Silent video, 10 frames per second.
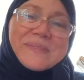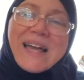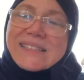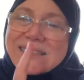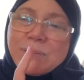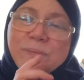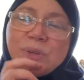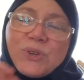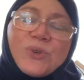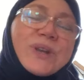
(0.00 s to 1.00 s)
That's the
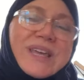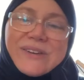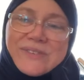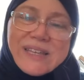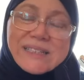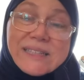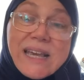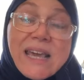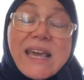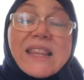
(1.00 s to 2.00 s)
beauty of this.
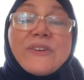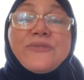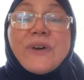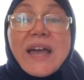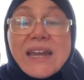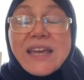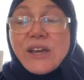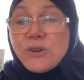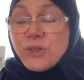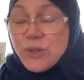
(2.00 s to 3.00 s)
The
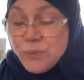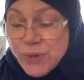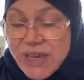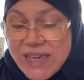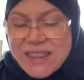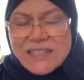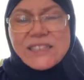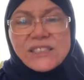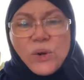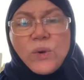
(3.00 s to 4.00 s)
fighting or the bringing the
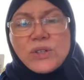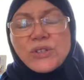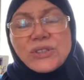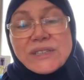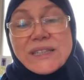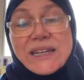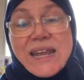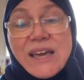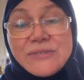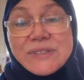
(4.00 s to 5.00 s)
soldier to the
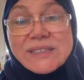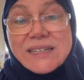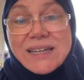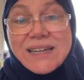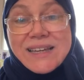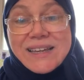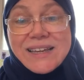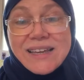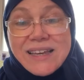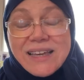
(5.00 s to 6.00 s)
nafs,
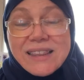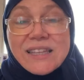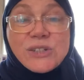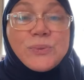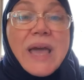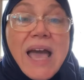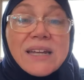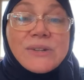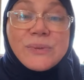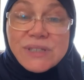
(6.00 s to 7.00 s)
the
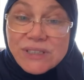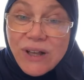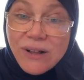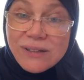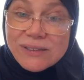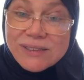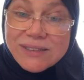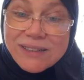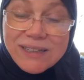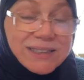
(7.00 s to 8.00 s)
end result
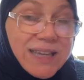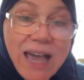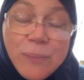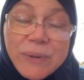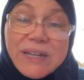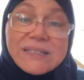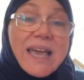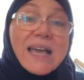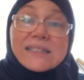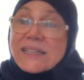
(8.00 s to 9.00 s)
is happiness,
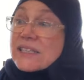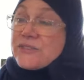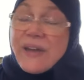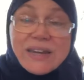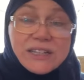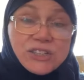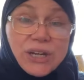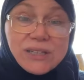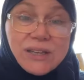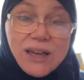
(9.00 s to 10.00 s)
as is fighting
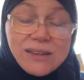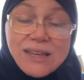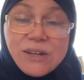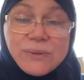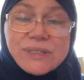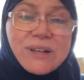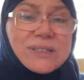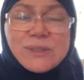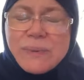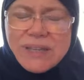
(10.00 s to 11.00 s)
shaitan. The end
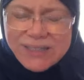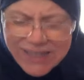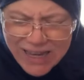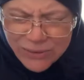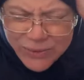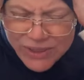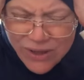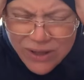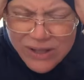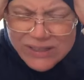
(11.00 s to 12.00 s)
result is being done with
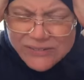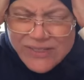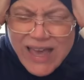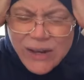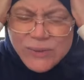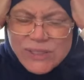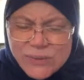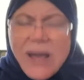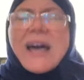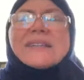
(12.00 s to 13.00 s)
all of that
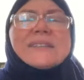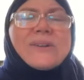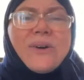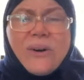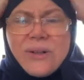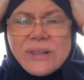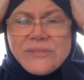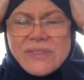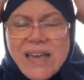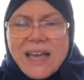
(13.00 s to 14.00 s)
waswas and all
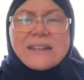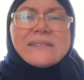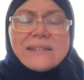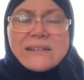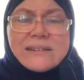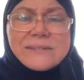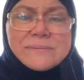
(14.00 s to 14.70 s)
of that. Ugh.